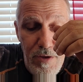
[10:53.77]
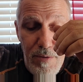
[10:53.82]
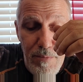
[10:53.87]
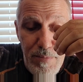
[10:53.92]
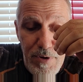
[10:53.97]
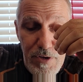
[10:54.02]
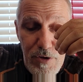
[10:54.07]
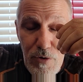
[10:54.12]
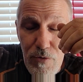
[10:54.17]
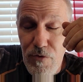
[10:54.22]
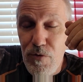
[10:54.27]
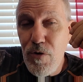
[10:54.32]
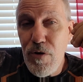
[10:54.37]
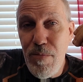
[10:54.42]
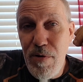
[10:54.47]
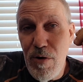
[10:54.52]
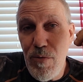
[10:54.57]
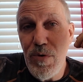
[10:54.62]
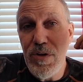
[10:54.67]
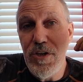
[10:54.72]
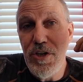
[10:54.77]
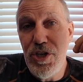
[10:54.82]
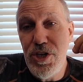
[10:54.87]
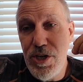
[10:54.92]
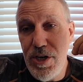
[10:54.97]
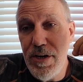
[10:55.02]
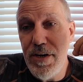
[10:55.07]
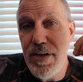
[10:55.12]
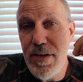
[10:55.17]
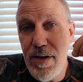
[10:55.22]
But you don't talk about when the
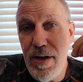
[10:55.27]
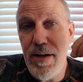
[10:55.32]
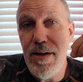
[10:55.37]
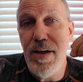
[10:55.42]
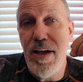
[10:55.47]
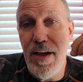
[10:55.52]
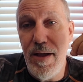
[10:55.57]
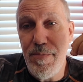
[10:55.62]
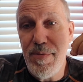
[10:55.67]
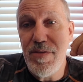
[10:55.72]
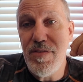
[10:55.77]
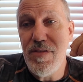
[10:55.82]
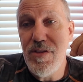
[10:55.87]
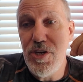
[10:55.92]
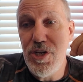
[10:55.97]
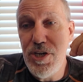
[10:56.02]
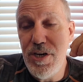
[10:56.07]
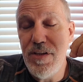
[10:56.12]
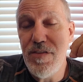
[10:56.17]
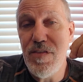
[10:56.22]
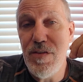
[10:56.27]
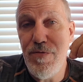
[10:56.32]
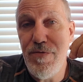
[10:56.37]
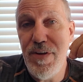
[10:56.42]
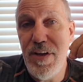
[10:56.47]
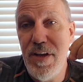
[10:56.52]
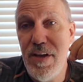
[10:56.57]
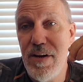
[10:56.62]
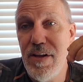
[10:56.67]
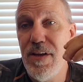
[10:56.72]
shit happens and the shit hits the
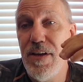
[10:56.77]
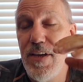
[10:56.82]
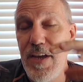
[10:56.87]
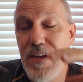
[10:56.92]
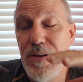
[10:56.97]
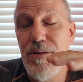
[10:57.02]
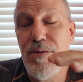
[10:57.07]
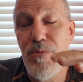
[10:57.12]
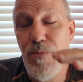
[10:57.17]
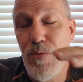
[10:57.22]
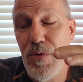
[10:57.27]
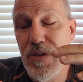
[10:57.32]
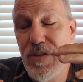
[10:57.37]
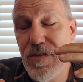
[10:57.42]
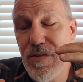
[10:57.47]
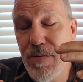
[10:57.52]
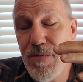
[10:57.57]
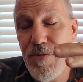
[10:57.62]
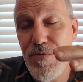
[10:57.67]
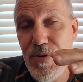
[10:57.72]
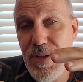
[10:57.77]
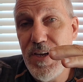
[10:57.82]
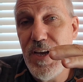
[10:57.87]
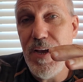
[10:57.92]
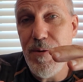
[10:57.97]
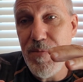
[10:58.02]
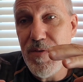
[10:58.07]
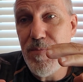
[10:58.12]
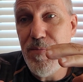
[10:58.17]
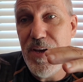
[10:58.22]
fan. Again, when something really
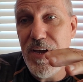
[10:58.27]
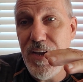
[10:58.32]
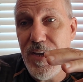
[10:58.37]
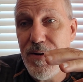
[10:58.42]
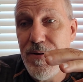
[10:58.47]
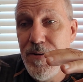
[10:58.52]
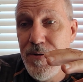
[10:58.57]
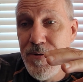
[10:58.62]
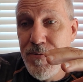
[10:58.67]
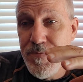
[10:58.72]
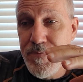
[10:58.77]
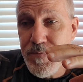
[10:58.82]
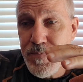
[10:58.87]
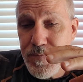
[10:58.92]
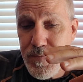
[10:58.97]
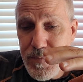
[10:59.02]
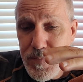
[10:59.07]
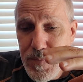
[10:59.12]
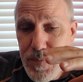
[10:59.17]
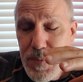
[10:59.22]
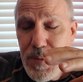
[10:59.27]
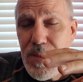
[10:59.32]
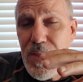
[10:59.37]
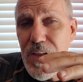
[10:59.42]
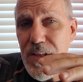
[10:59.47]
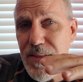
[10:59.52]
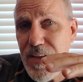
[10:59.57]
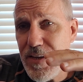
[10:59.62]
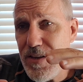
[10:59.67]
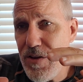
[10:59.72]
happens bad,
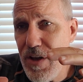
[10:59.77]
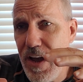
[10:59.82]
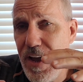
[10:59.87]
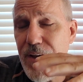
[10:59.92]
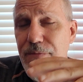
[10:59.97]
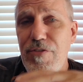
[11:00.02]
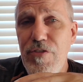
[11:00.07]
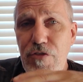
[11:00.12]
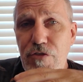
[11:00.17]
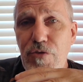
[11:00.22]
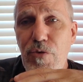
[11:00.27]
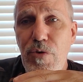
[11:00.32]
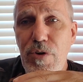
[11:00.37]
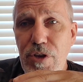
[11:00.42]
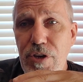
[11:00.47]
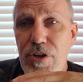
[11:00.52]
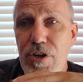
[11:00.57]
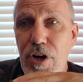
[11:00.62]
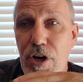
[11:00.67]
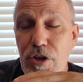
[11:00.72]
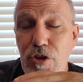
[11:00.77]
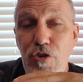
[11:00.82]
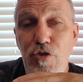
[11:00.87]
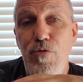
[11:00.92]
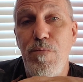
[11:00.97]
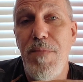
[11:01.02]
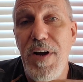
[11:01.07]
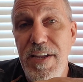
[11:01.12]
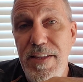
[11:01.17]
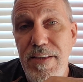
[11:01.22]
that you have to draw your gun, you might